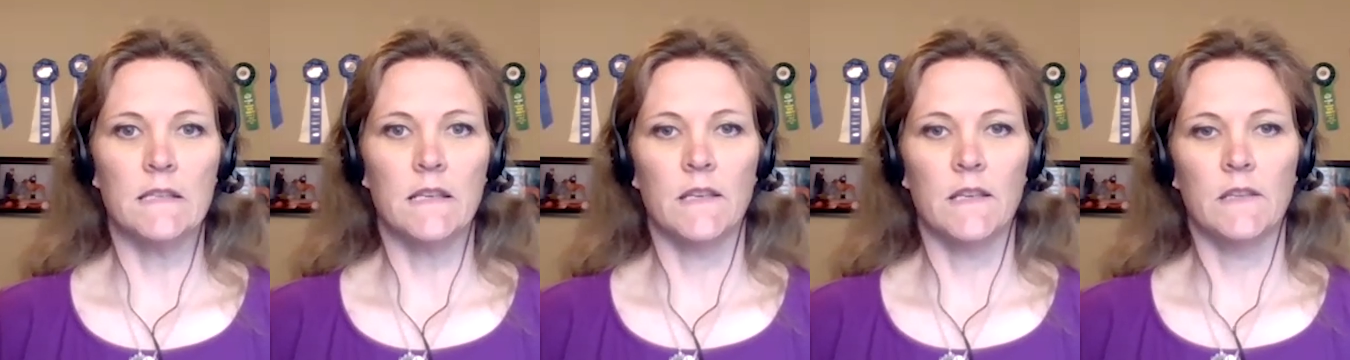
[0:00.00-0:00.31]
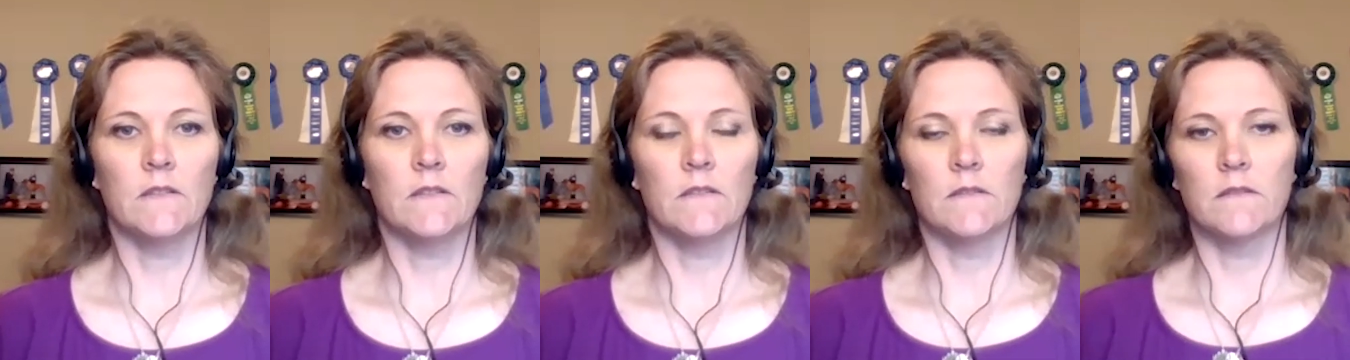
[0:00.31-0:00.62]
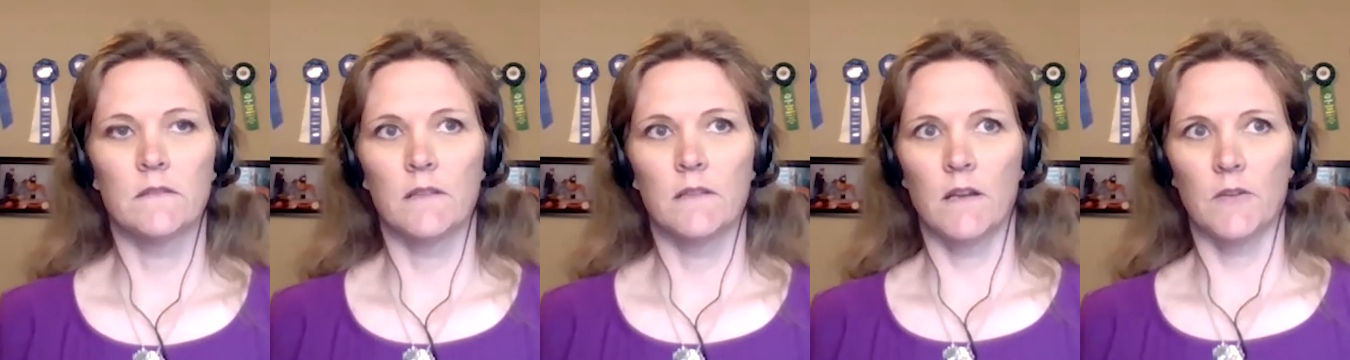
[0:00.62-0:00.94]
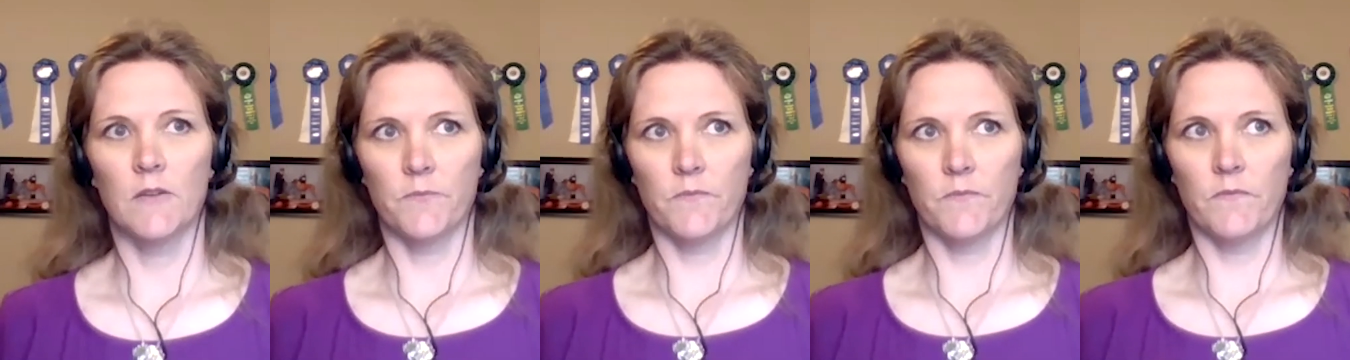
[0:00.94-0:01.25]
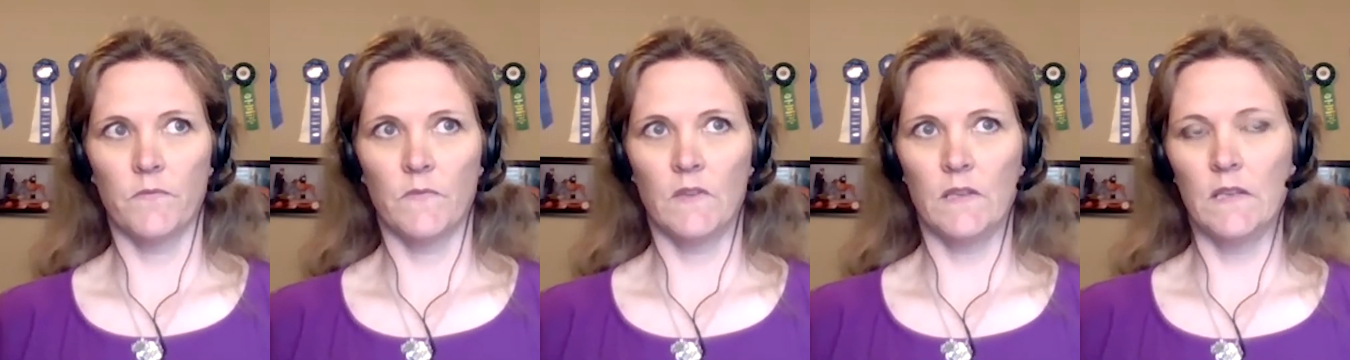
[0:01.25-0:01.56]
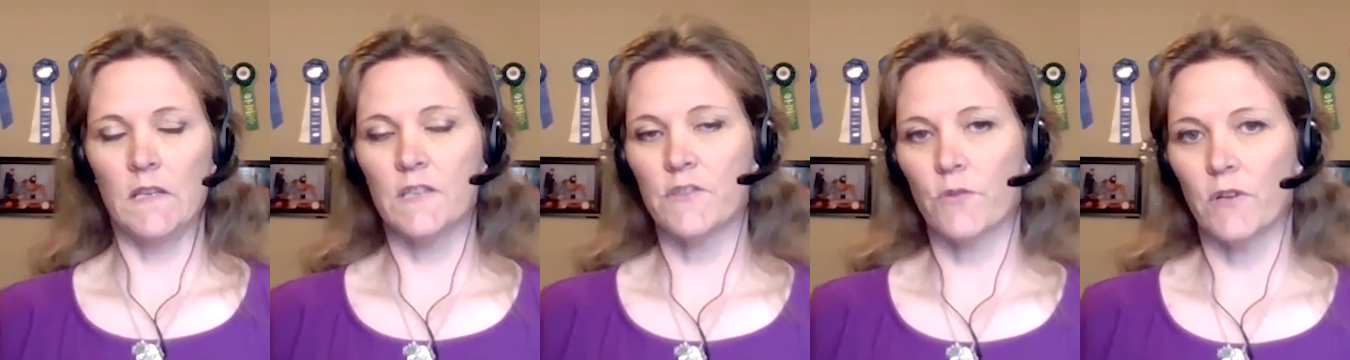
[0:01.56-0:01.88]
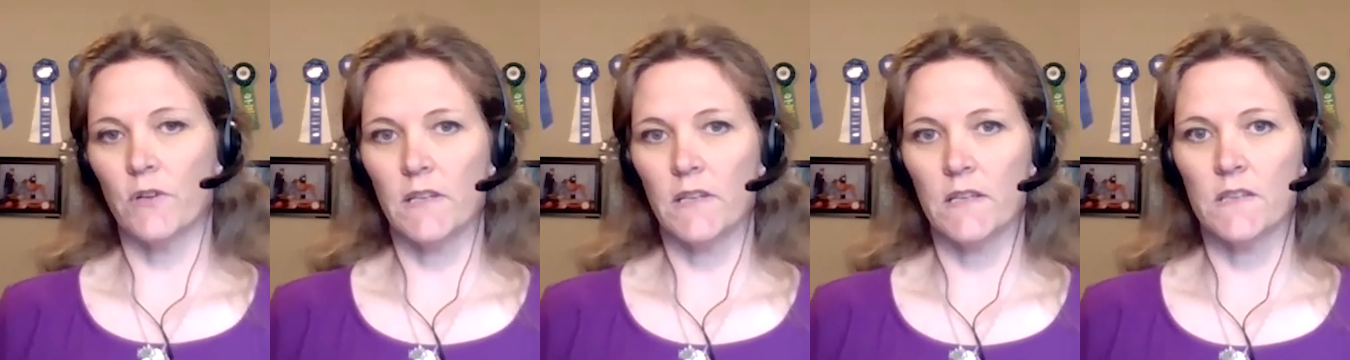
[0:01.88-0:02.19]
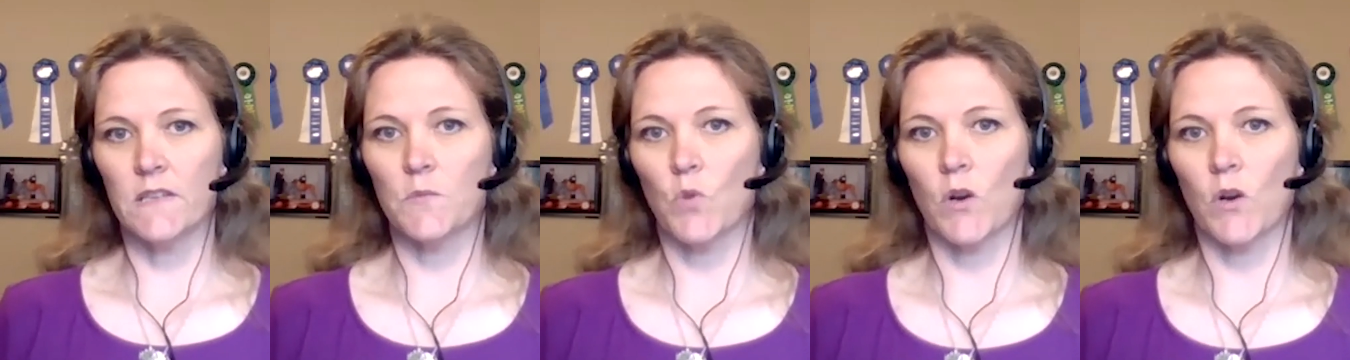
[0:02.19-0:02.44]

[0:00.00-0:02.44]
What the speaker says: And the easier it is,